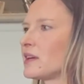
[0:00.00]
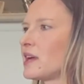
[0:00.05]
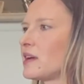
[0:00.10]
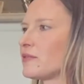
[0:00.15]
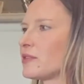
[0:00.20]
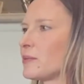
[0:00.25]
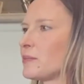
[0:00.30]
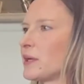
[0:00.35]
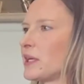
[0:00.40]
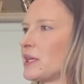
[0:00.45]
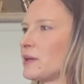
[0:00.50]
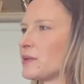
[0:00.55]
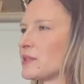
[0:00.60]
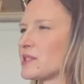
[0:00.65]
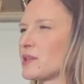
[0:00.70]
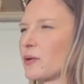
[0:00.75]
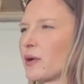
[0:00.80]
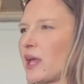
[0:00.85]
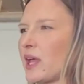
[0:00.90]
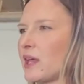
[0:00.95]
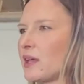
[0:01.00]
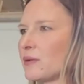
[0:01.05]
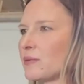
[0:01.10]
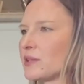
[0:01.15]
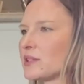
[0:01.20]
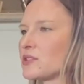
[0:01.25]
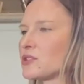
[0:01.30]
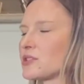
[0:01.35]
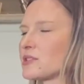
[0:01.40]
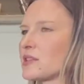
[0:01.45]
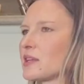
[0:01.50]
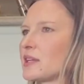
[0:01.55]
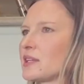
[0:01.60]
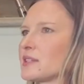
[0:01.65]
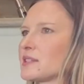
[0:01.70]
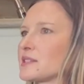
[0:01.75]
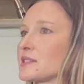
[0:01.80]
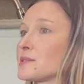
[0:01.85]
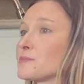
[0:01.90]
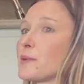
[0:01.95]
everybody was okay with just like
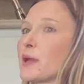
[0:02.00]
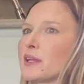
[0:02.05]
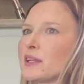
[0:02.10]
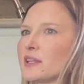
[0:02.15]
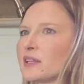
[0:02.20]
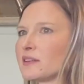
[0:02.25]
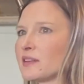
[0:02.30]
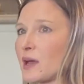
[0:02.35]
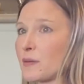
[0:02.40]
spending